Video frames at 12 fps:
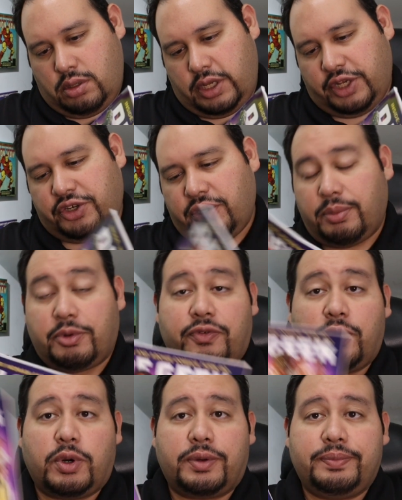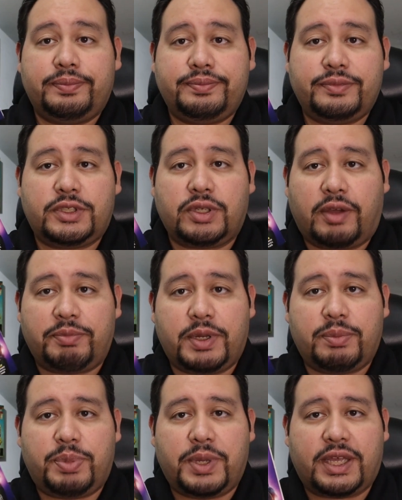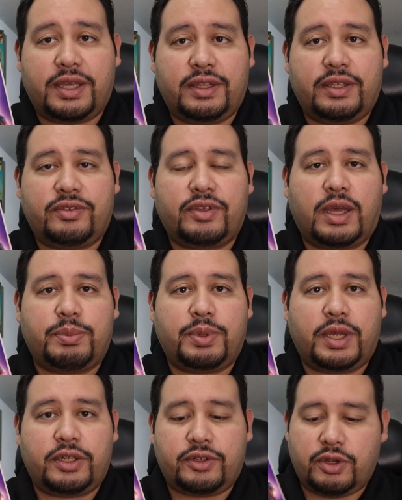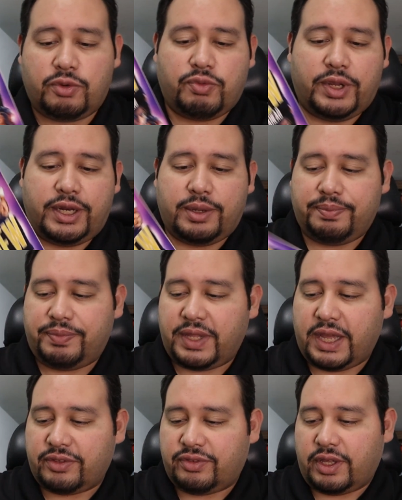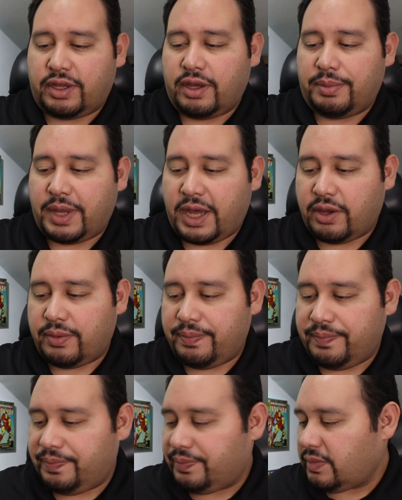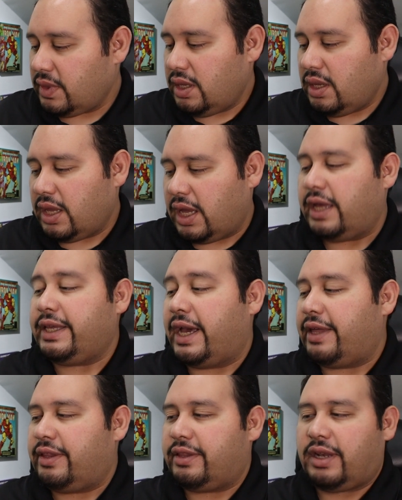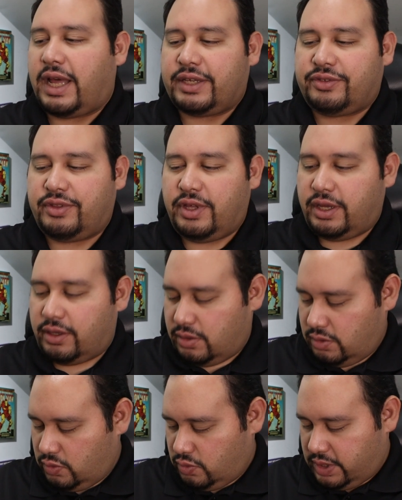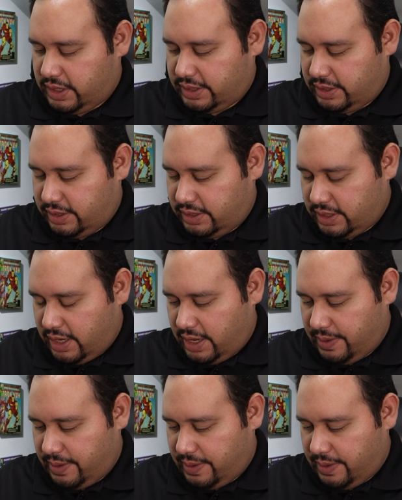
4. So I've been picking these up to read them as they come out. And then the last thing was